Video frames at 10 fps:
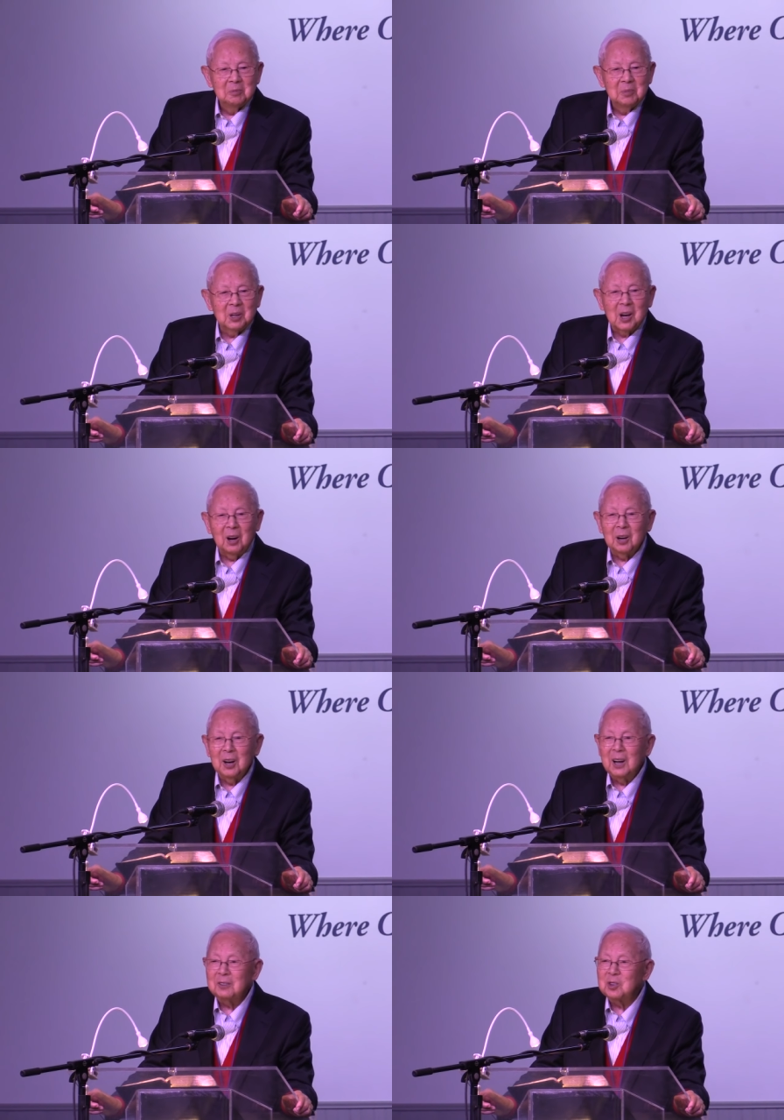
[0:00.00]
But God
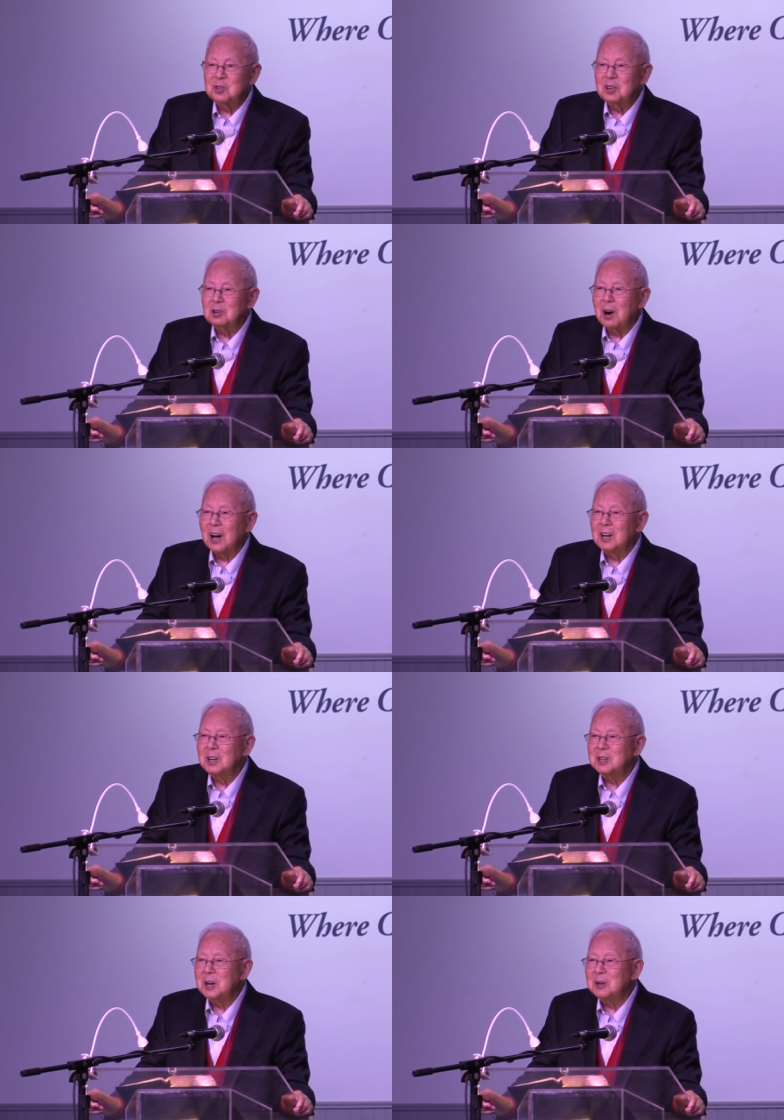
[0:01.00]
loves
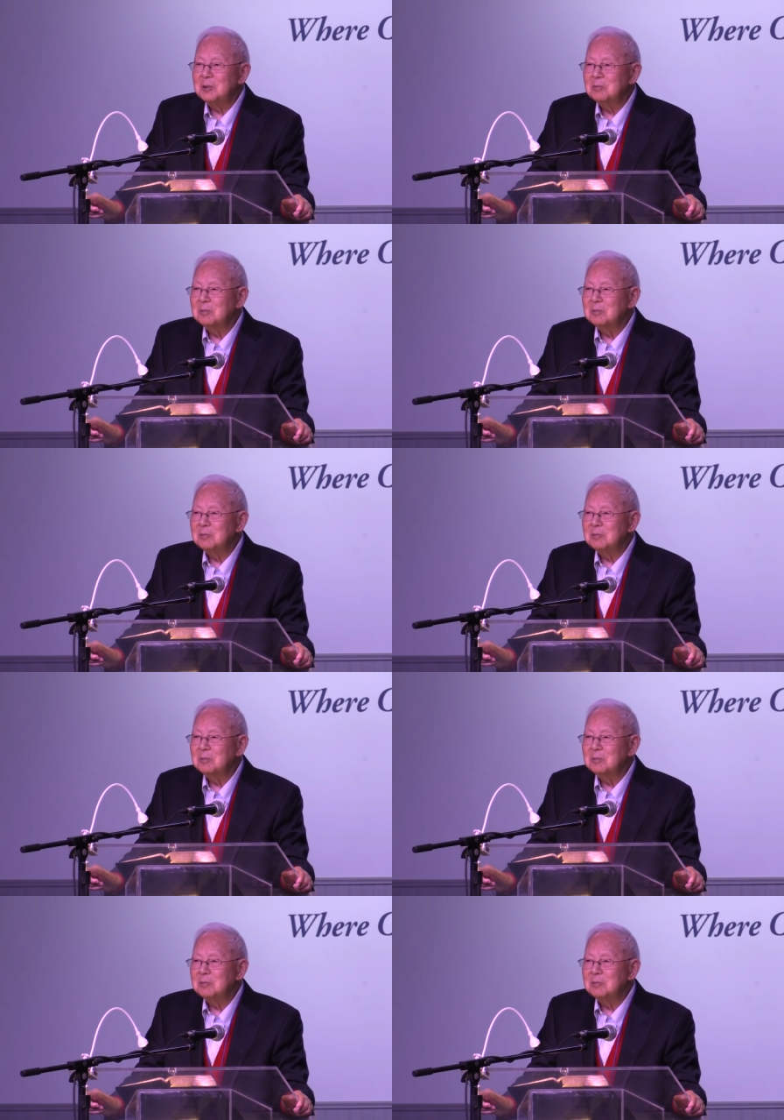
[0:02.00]
variety.